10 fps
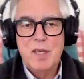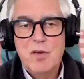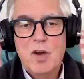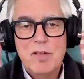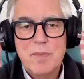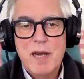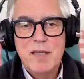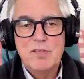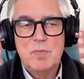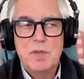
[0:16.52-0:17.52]
In all my
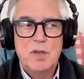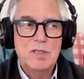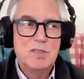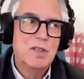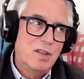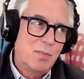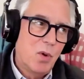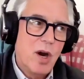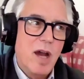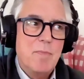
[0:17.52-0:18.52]
experience, the
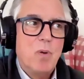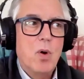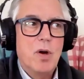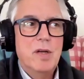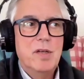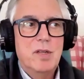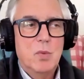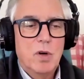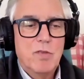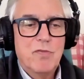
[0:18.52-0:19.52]
more I pour into the
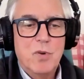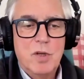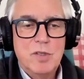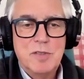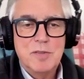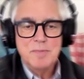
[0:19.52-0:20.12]
workforce